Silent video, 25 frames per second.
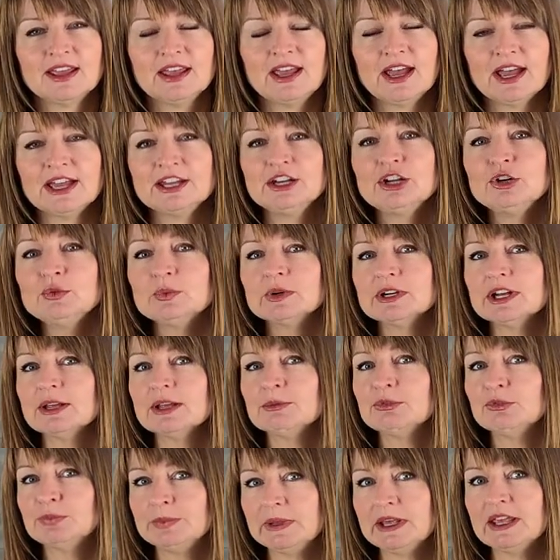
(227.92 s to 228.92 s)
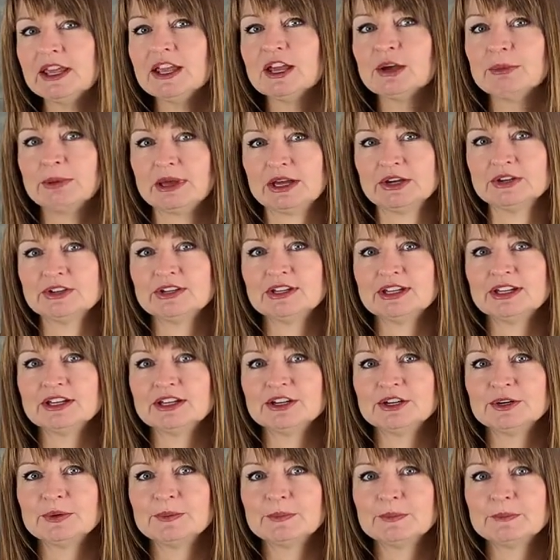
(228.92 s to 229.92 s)
I know what I'm speaking about
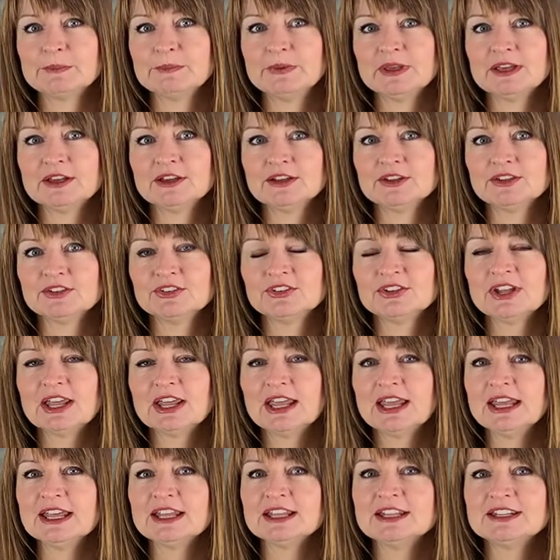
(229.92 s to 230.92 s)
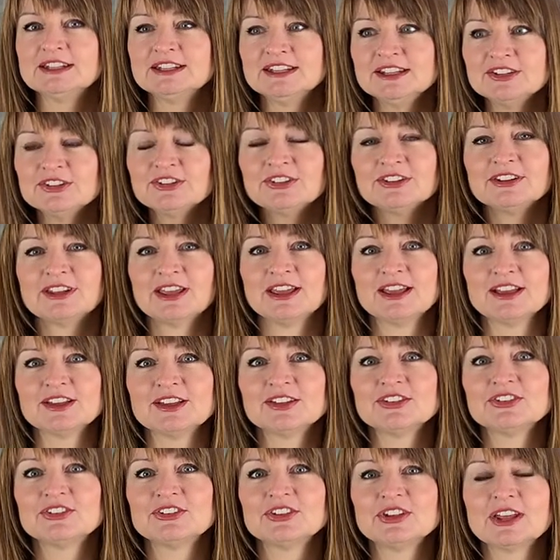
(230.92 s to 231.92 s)
here because these
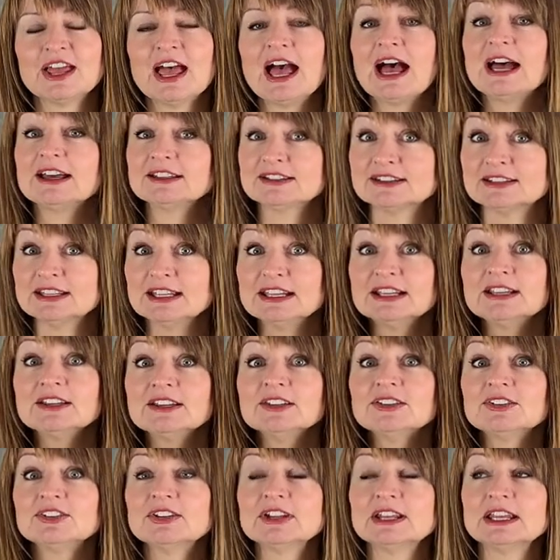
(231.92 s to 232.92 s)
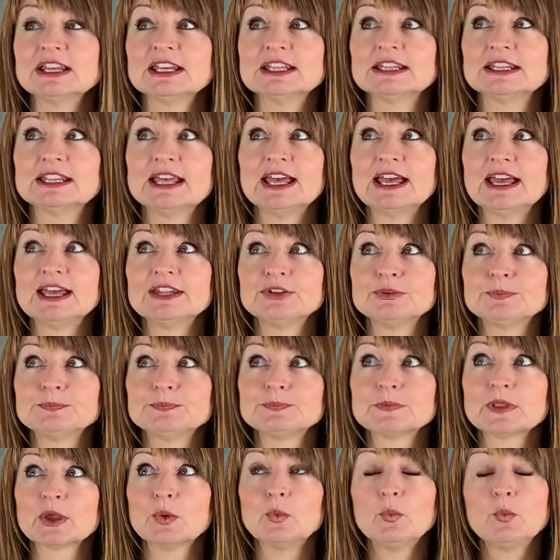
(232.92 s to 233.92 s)
things are things that
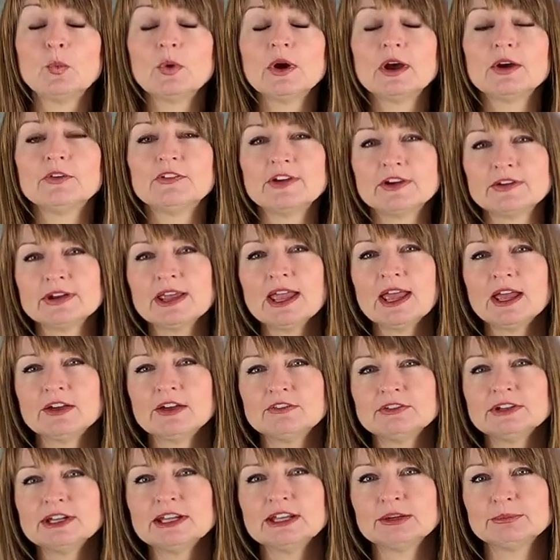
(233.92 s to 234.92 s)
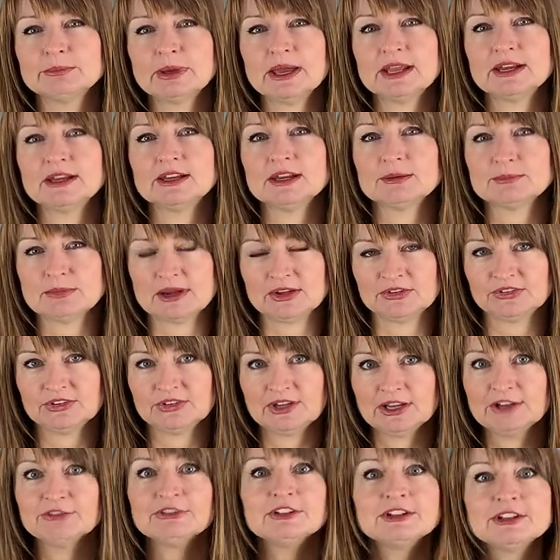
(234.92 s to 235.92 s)
were very heavily embedded in
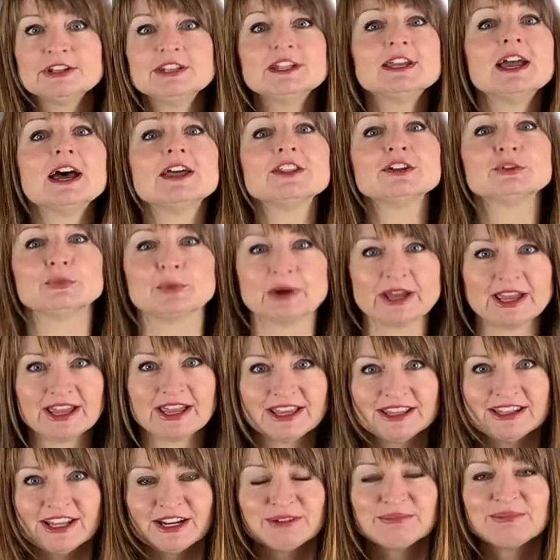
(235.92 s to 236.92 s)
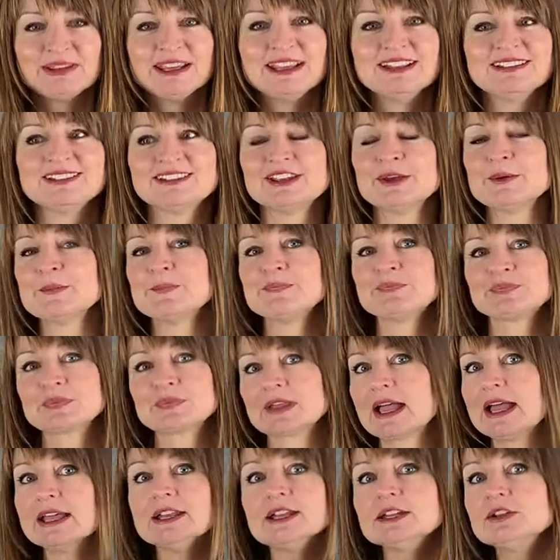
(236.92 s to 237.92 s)
myself in the other way. That means
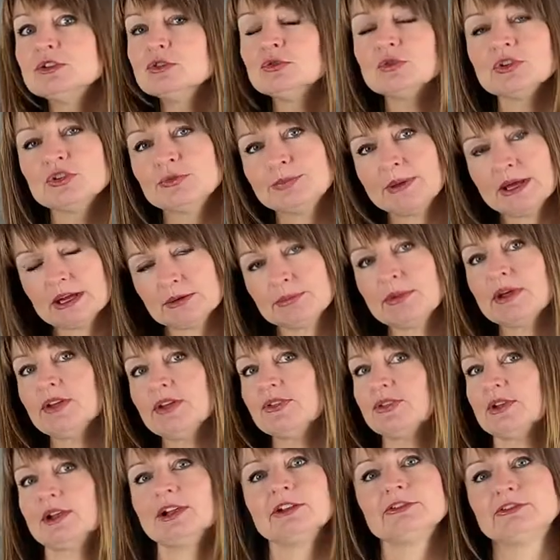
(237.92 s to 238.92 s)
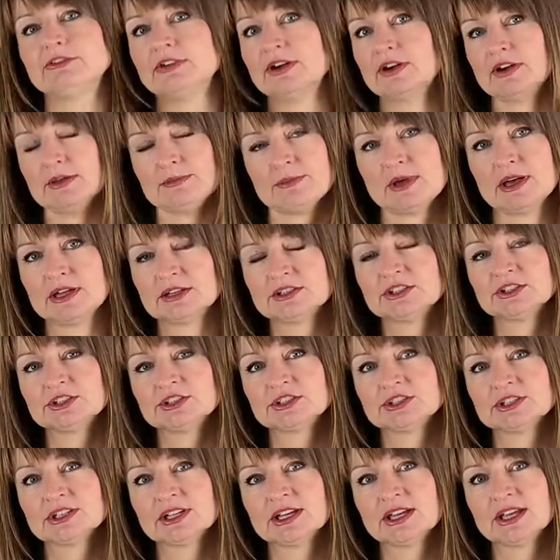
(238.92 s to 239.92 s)
I didn't respect myself very much.